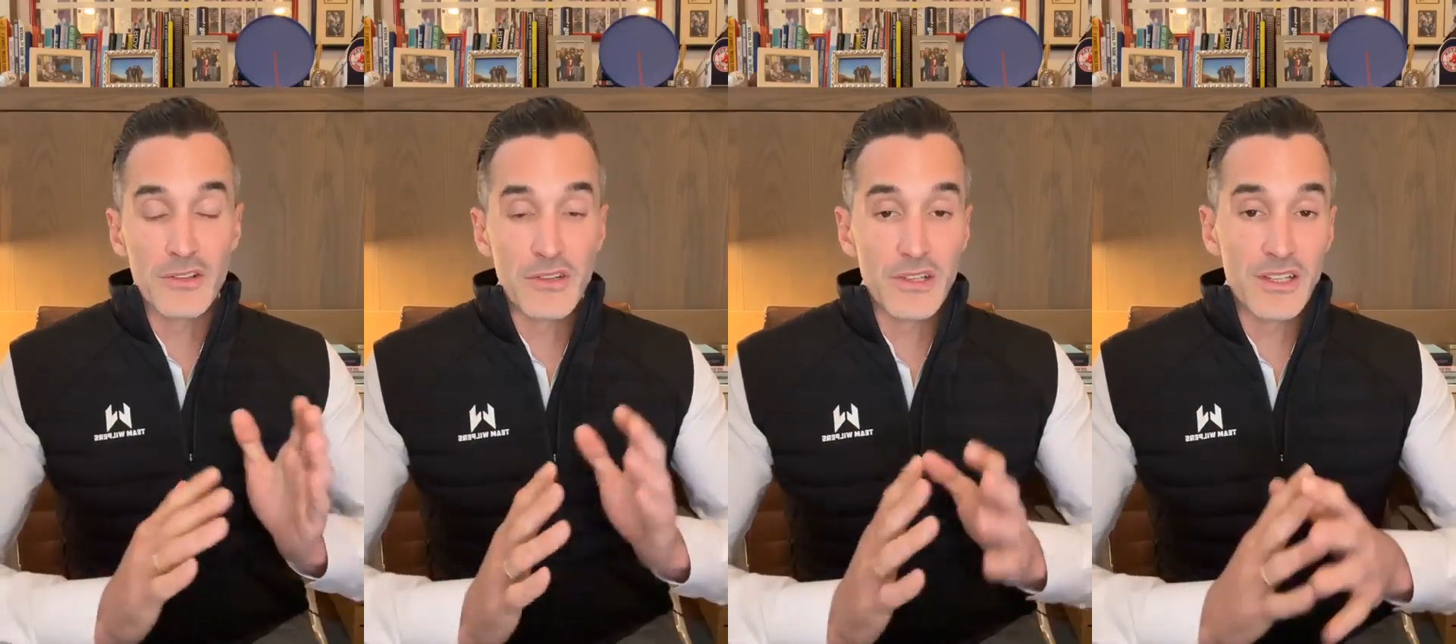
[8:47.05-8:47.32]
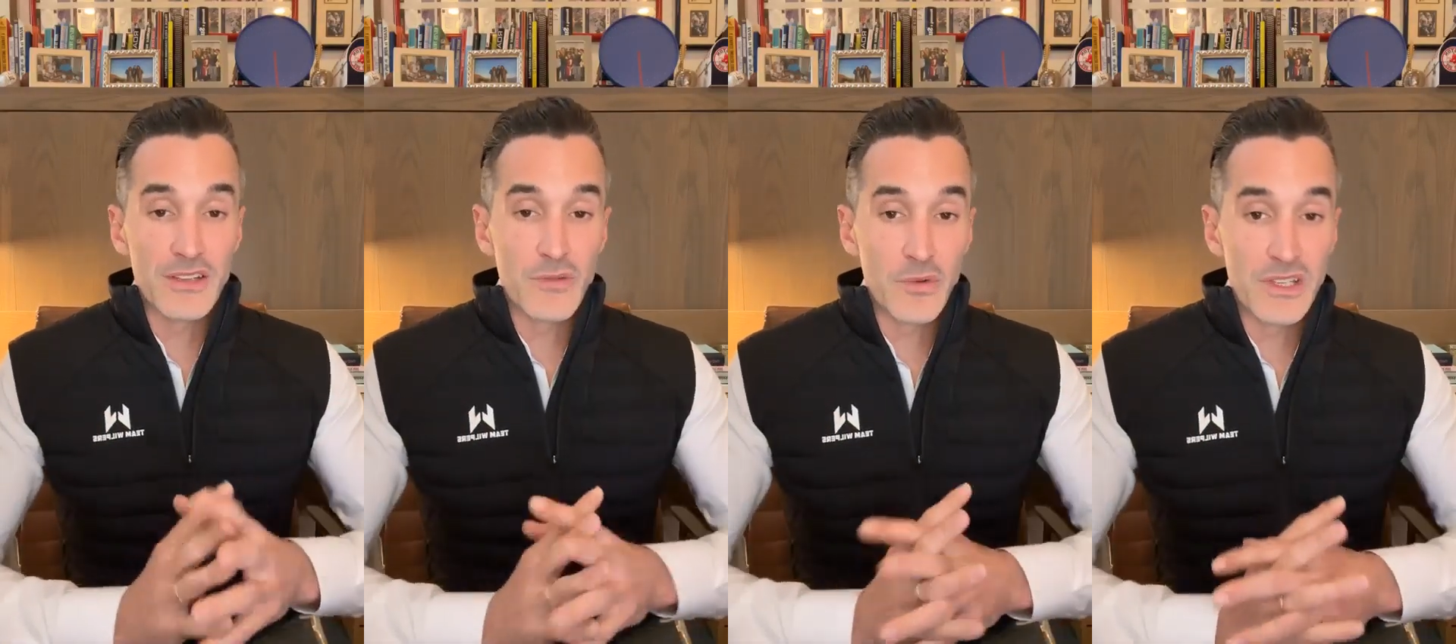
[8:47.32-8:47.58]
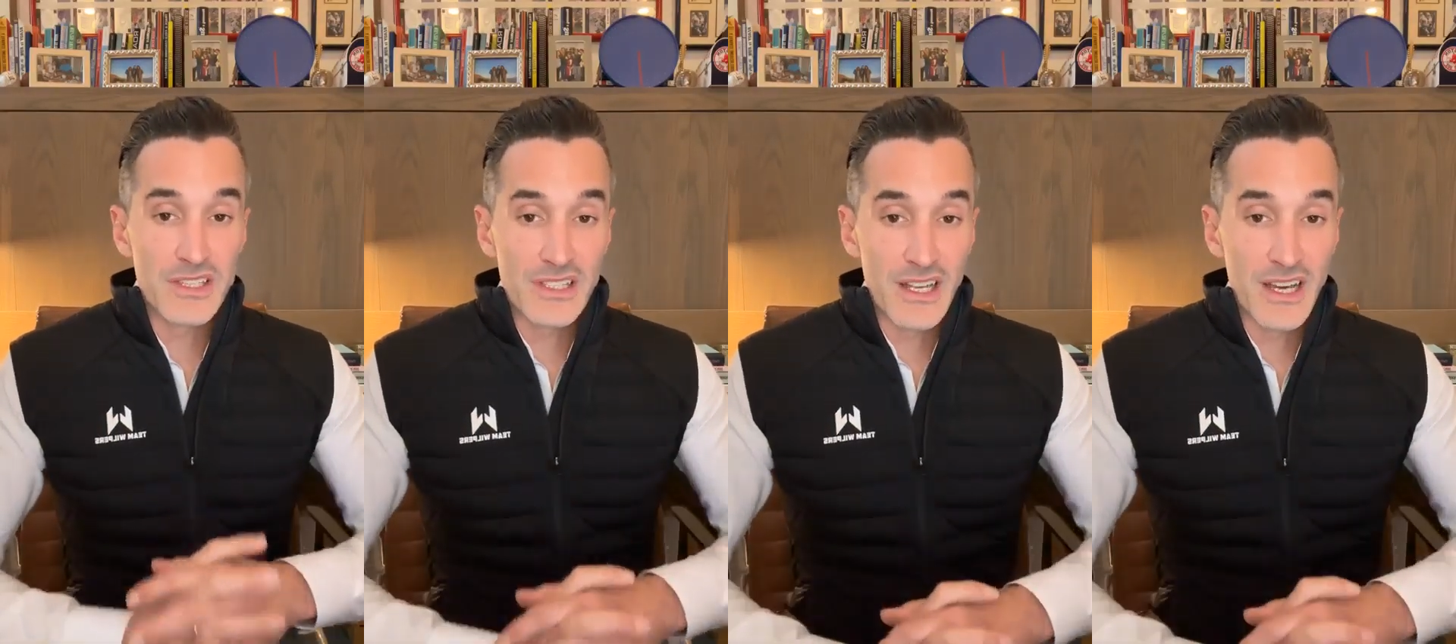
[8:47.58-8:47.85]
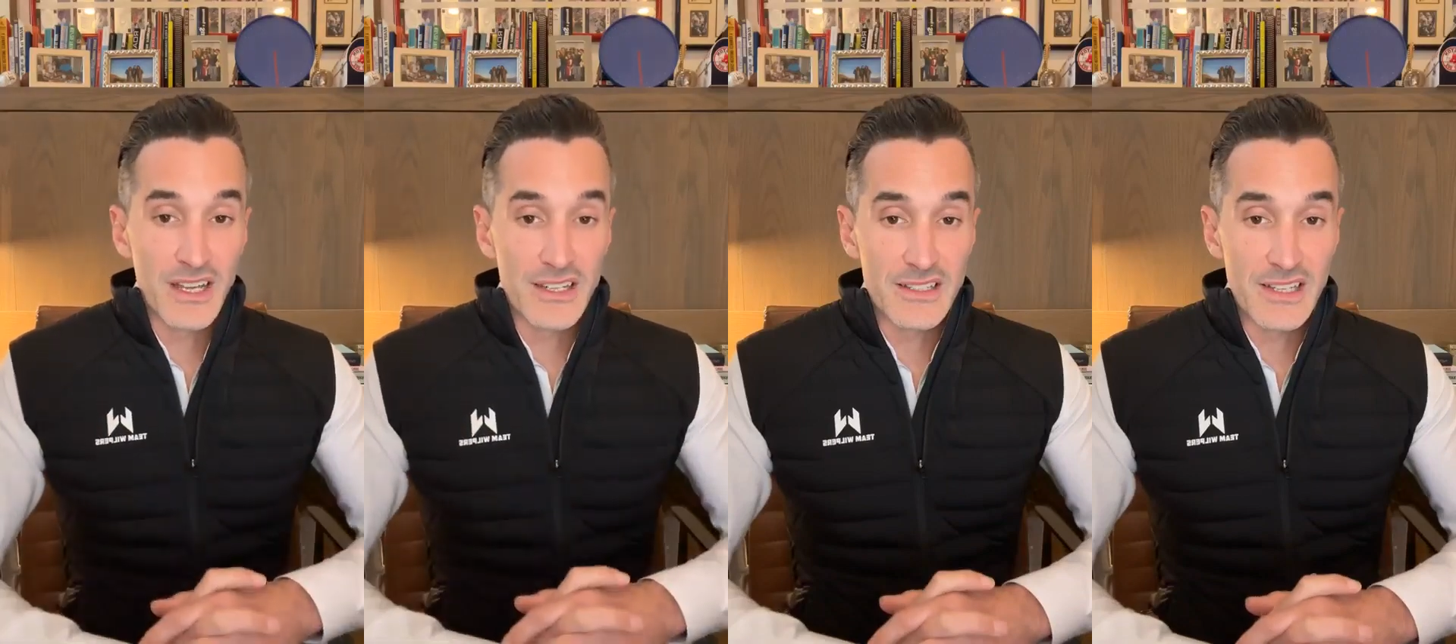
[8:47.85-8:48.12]
look at weeks
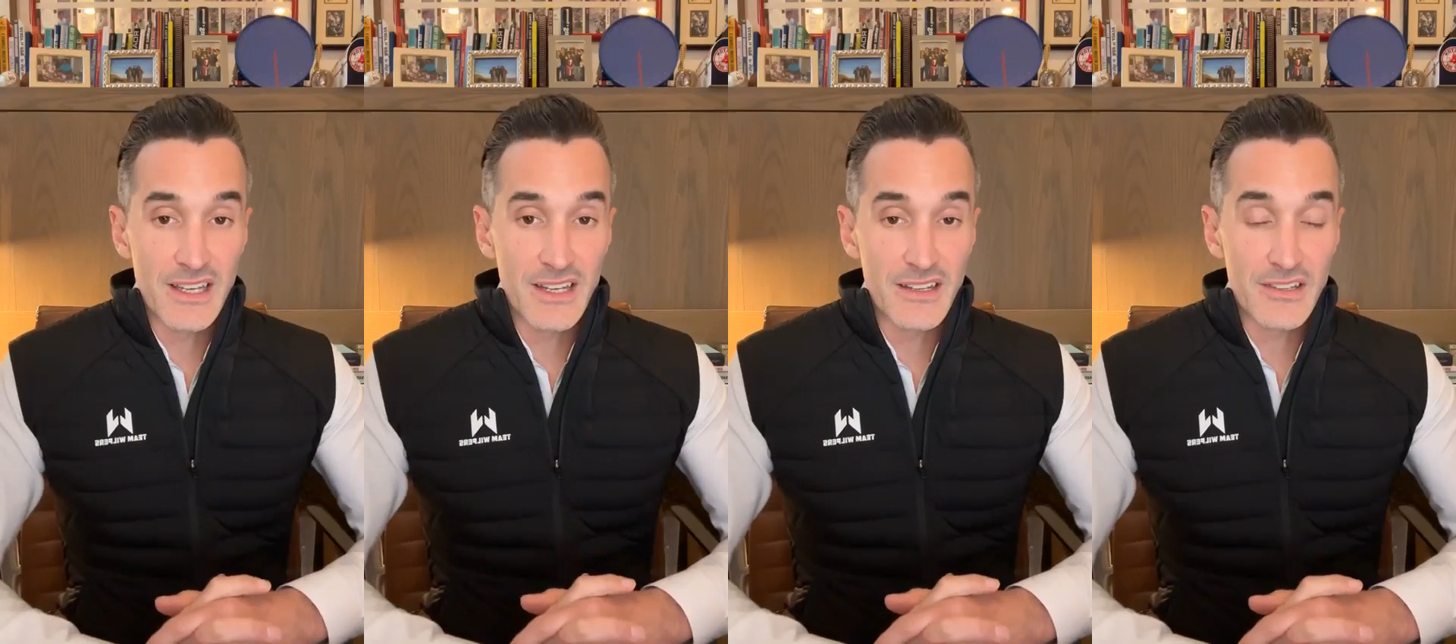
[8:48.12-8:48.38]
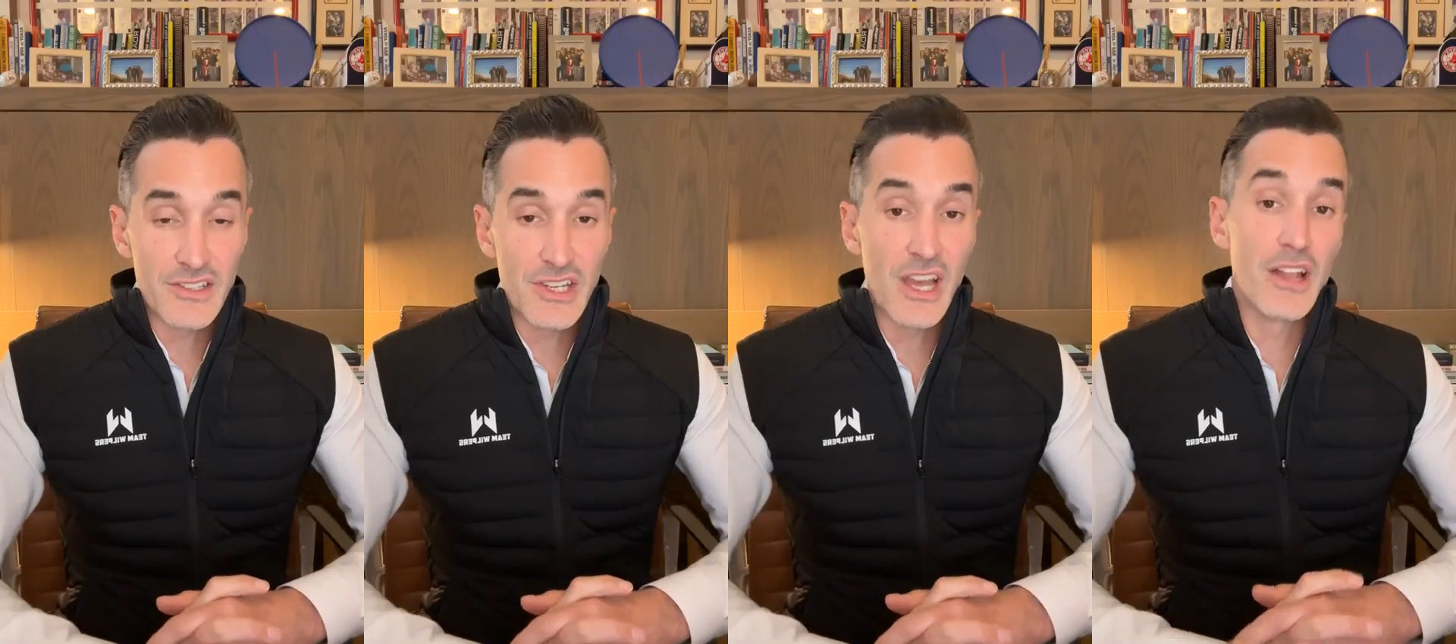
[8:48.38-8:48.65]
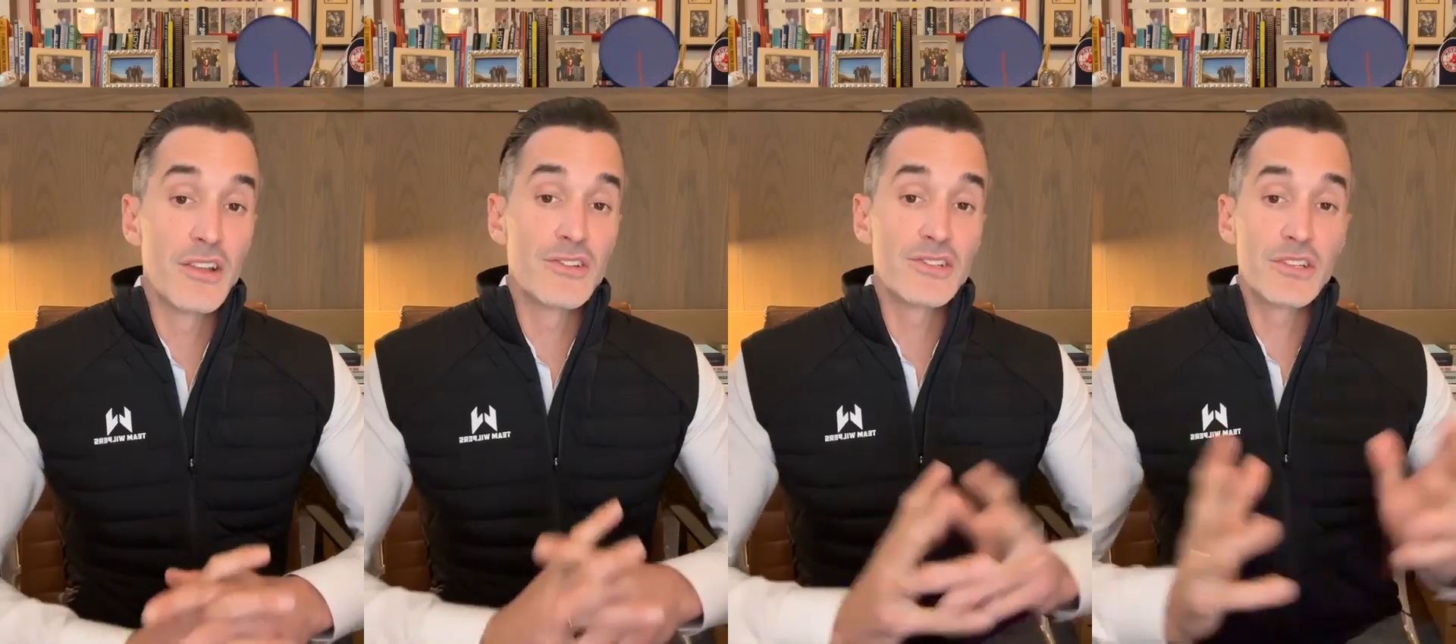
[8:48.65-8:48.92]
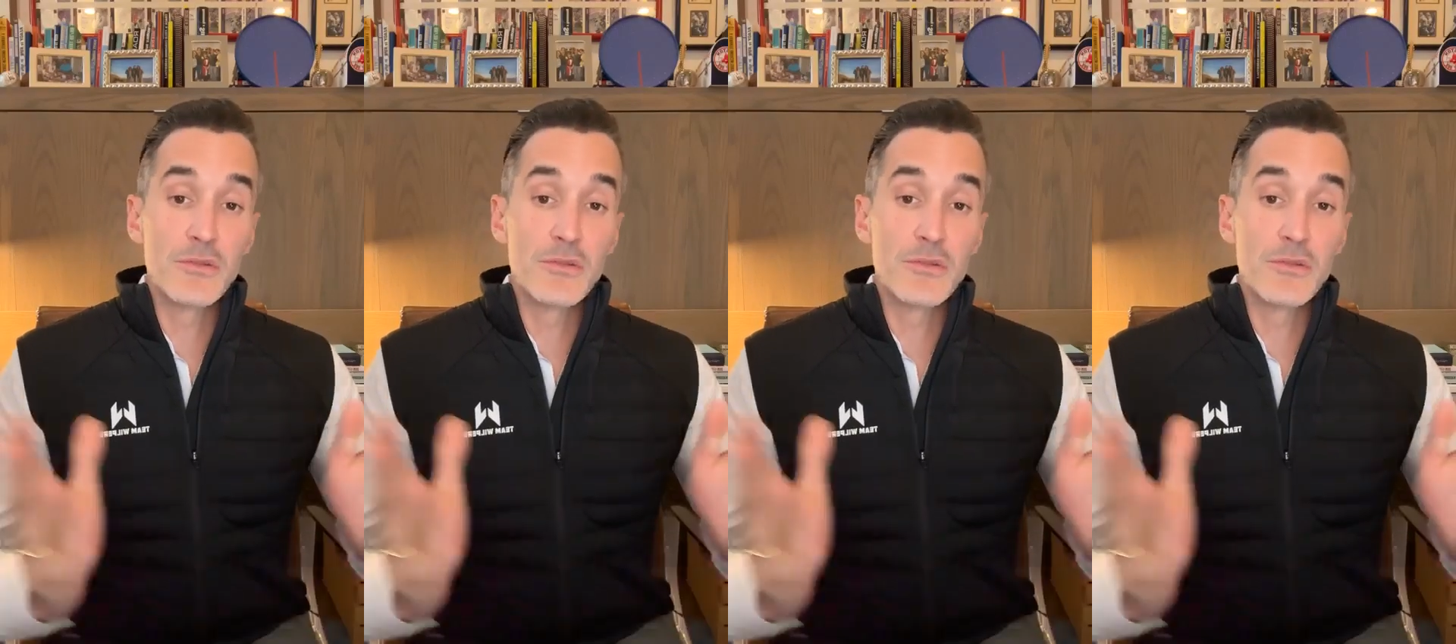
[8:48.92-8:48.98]
9 and 10 of the challenge.